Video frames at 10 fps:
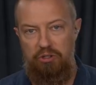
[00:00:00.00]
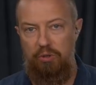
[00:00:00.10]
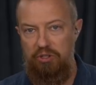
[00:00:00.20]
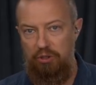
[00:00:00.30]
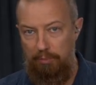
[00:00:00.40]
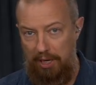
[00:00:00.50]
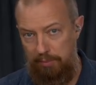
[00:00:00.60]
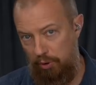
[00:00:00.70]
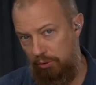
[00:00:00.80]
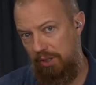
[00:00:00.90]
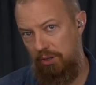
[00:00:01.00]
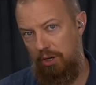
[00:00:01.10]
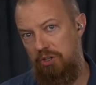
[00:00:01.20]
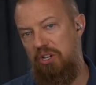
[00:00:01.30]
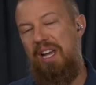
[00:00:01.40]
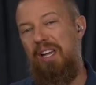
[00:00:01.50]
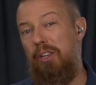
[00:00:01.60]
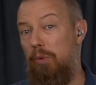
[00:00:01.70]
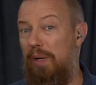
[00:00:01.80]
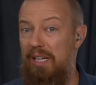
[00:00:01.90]
You can still buy ProGrade cards
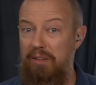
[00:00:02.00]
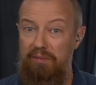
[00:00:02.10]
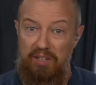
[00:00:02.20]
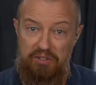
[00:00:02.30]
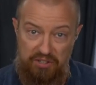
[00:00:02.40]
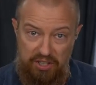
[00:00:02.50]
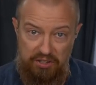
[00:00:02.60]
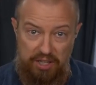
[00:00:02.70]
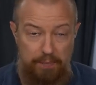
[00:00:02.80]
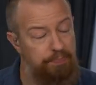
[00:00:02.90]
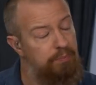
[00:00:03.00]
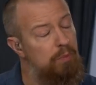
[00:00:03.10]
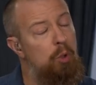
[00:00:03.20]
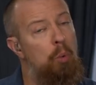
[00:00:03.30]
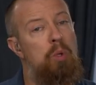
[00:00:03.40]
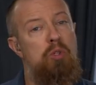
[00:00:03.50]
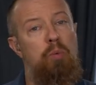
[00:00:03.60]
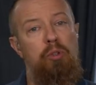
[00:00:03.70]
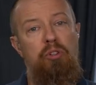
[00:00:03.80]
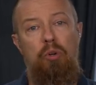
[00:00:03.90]
that are rated at V60, which
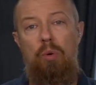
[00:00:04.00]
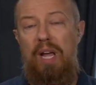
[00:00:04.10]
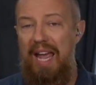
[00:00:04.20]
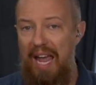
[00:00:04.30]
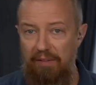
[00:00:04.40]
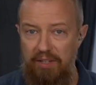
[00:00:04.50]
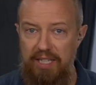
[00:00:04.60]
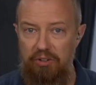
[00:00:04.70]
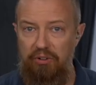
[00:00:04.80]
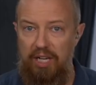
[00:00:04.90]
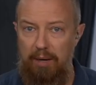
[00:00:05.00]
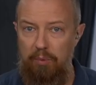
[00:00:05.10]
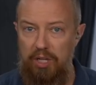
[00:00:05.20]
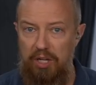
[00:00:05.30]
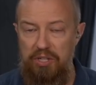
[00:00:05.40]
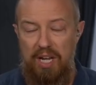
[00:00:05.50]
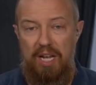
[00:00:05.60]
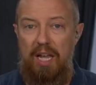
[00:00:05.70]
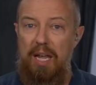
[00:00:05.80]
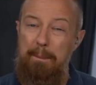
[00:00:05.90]
will do everything else the camera does
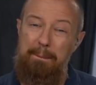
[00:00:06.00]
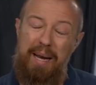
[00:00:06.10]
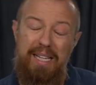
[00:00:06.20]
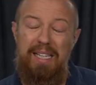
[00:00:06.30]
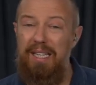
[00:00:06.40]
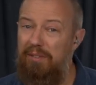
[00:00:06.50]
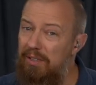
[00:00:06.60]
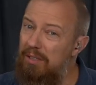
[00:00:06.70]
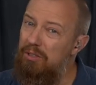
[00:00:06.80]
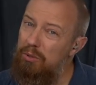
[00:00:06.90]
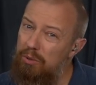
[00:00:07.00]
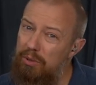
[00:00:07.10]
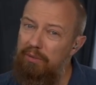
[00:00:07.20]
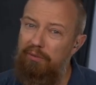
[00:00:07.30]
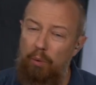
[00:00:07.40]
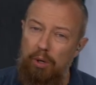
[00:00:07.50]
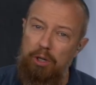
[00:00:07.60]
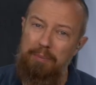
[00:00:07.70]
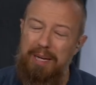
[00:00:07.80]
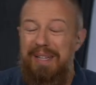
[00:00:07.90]
it might even do the
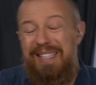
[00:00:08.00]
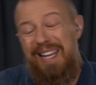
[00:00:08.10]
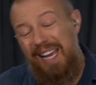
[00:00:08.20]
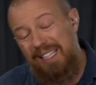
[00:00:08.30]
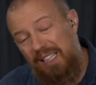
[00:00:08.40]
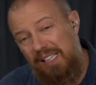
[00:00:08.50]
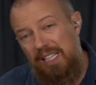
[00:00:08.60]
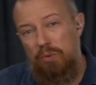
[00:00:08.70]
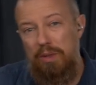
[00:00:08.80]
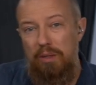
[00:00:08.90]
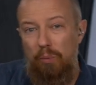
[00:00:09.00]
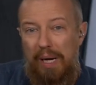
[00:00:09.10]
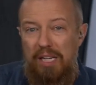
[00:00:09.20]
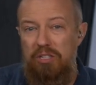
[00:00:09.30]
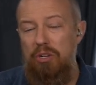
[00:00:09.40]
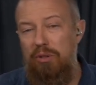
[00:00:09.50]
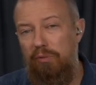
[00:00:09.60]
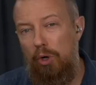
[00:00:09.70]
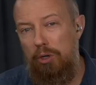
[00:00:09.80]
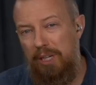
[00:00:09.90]
400 megabit. Technically, it's within range to do the
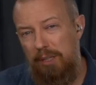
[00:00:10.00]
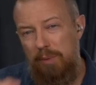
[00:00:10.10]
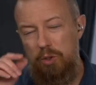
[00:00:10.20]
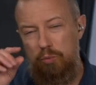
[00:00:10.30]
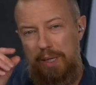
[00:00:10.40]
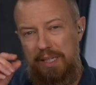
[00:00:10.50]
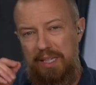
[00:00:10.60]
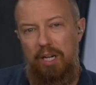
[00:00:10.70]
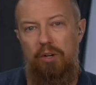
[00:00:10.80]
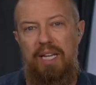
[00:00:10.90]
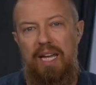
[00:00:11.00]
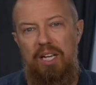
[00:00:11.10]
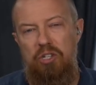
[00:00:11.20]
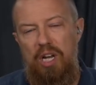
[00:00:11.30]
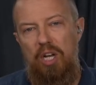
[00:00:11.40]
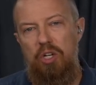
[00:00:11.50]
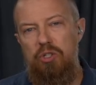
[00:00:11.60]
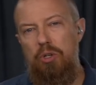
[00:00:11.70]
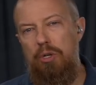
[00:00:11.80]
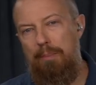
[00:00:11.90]
400 megabit. It's right at the hairy edge,
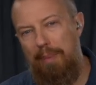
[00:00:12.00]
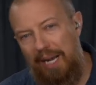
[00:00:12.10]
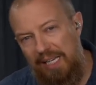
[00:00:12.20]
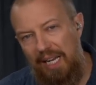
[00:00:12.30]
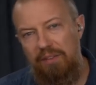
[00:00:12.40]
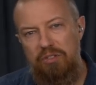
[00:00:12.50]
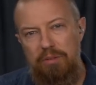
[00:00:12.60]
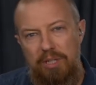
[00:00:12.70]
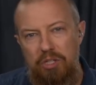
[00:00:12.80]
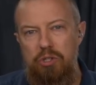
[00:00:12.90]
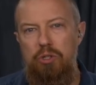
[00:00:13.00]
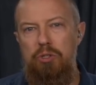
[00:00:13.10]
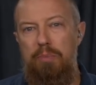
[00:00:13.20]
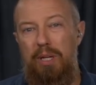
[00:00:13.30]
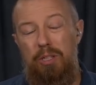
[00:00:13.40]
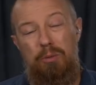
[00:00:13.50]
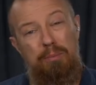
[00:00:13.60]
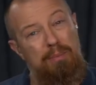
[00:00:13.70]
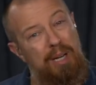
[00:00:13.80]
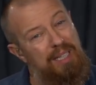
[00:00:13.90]
so you might have some issues, but you
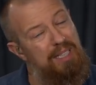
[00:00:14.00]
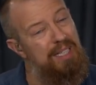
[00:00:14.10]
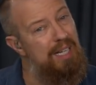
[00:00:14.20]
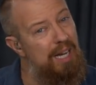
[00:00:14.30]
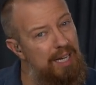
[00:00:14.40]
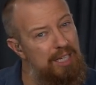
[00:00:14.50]
might not.